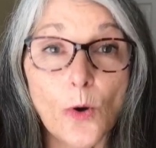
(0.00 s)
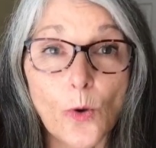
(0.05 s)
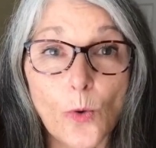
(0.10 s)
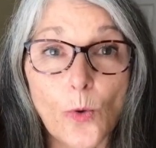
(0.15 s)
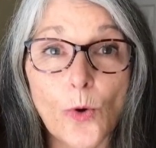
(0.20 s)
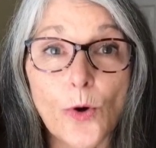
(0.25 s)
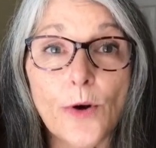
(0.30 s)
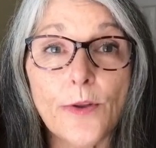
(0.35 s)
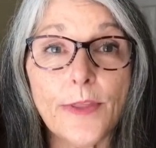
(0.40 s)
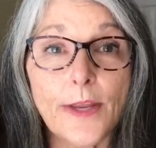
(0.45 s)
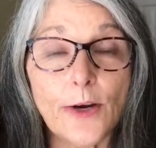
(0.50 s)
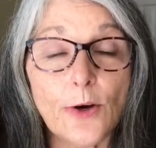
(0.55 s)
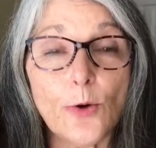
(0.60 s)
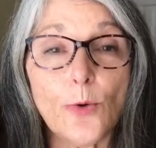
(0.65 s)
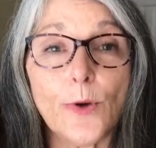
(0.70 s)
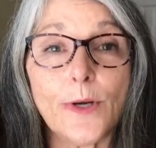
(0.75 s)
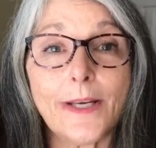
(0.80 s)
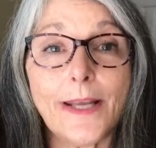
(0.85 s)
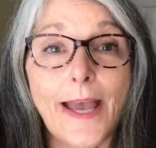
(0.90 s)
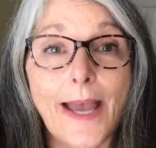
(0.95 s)
or they're
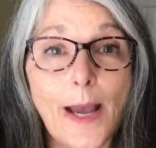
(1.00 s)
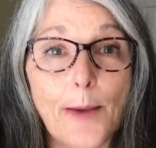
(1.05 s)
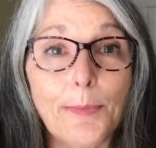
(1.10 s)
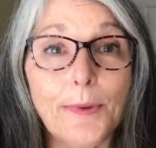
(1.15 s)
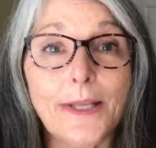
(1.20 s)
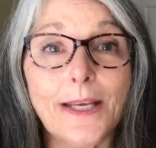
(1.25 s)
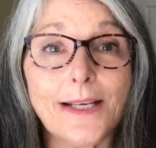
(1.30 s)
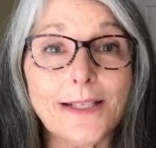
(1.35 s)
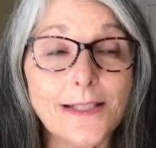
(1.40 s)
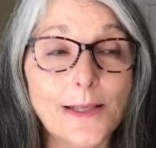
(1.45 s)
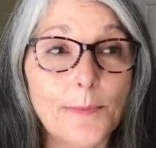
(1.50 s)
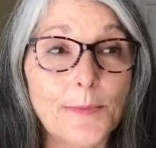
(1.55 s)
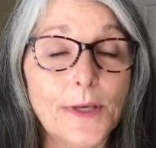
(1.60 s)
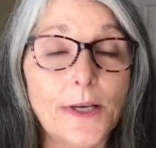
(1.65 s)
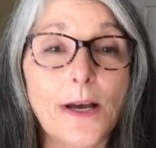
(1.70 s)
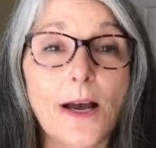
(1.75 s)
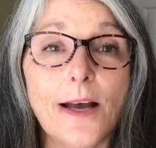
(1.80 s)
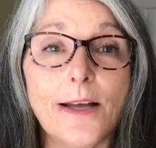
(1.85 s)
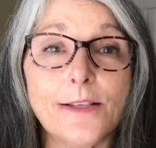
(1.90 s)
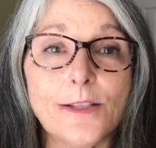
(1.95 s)
going to happily accept the
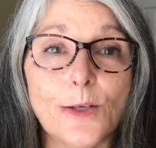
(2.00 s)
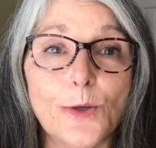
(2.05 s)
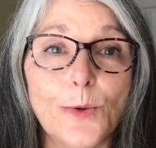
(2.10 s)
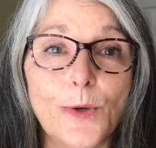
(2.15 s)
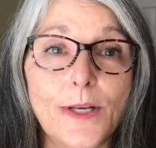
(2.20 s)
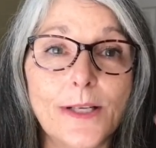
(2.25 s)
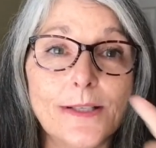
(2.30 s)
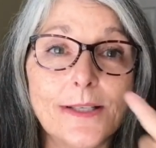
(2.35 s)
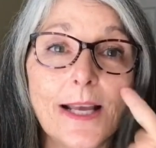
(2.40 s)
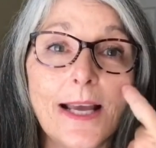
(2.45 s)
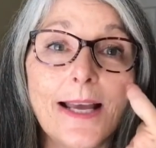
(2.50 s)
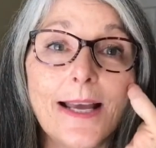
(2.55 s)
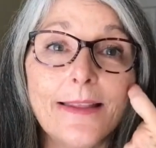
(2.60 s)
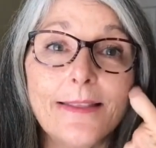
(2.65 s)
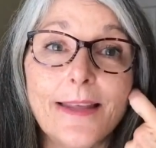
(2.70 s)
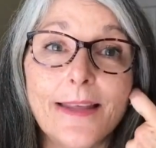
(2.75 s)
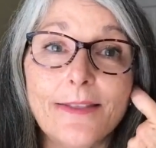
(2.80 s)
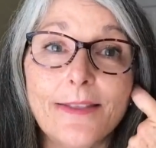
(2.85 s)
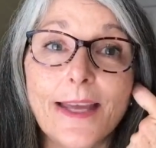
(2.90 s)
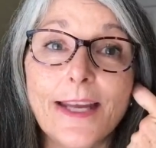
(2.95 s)
consequence
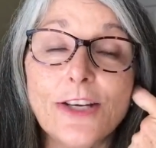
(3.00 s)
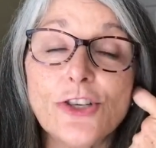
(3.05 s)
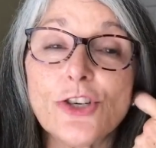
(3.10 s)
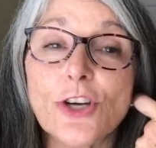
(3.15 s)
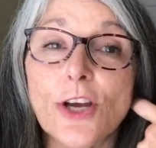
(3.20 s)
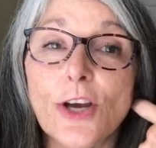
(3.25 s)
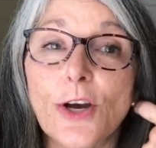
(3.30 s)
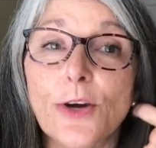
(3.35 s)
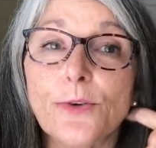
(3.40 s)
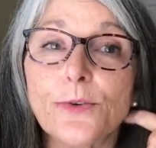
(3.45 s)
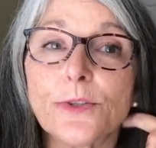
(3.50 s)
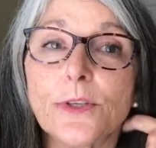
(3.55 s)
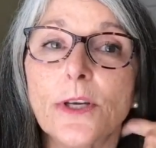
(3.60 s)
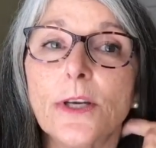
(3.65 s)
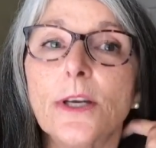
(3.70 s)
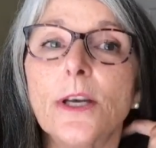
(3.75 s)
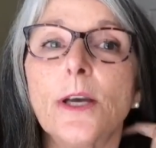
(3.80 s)
that they chose.